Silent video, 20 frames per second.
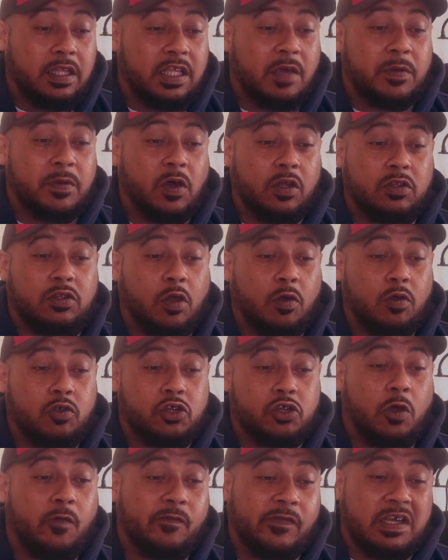Then we got
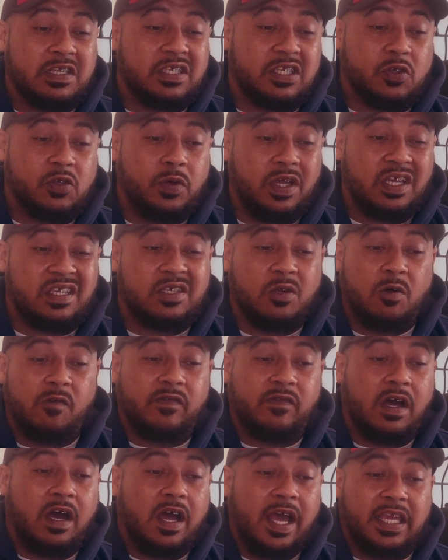Dojo versus
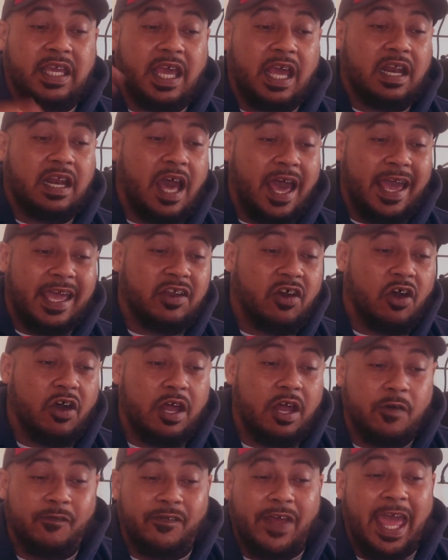Quicksilver. Again, I ain't
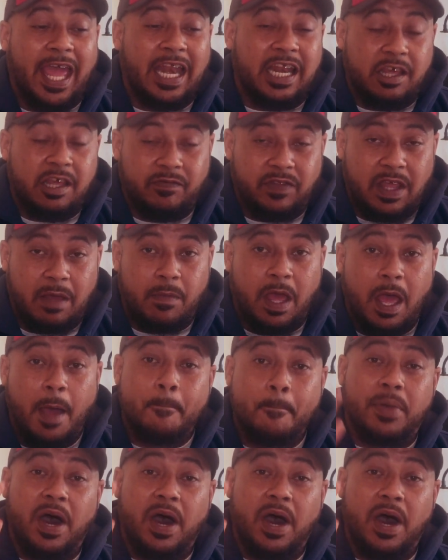heard of any of them.